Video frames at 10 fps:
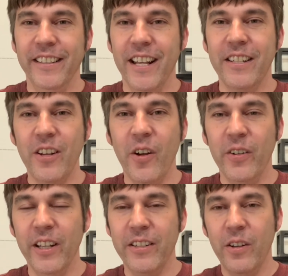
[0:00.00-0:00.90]
let us
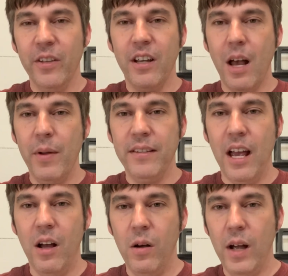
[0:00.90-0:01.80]
know. Let us know in the comments
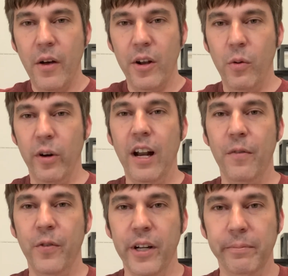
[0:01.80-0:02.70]
how, how it all worked out for you.